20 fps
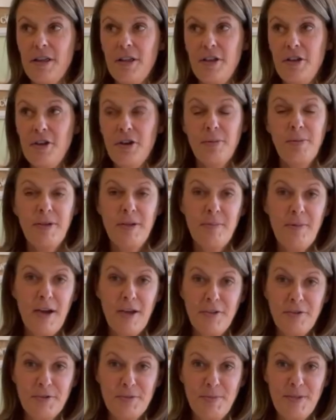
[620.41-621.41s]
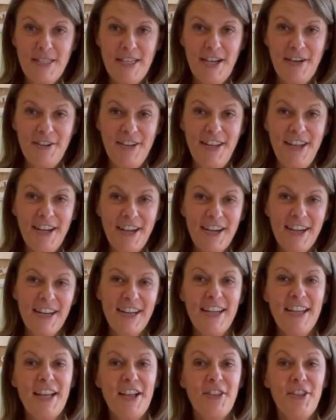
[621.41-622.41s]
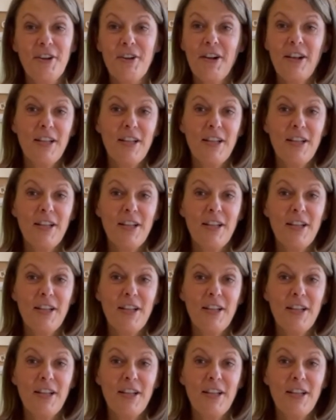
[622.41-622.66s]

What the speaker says: Nobody bothers me down here. They're